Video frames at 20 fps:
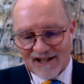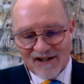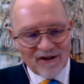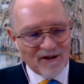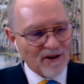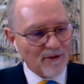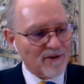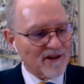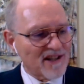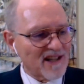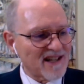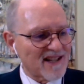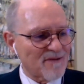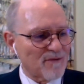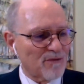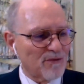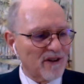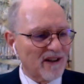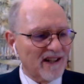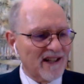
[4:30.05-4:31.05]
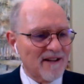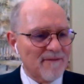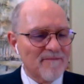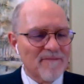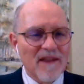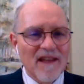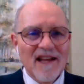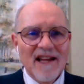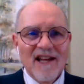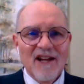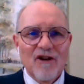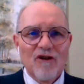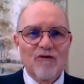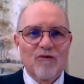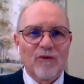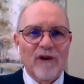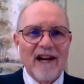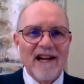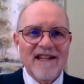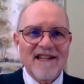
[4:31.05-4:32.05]
So there was this really
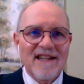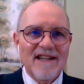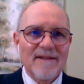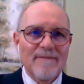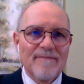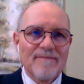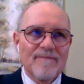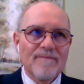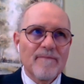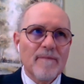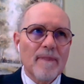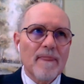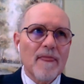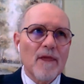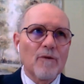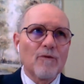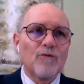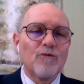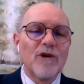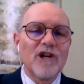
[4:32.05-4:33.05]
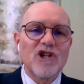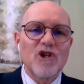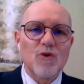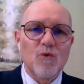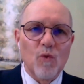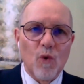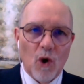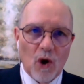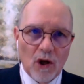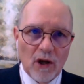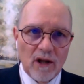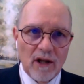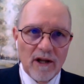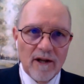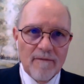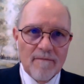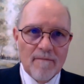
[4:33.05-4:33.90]
great ritual